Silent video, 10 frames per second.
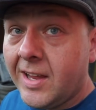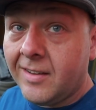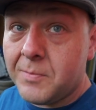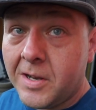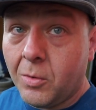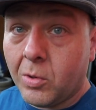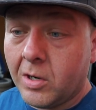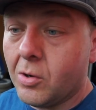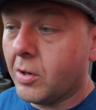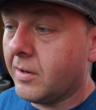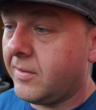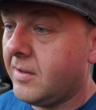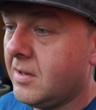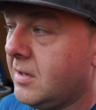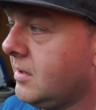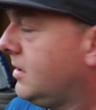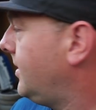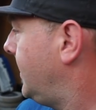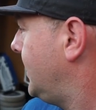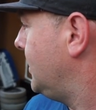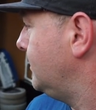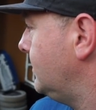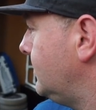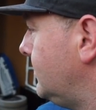thing has been a workhorse. Um,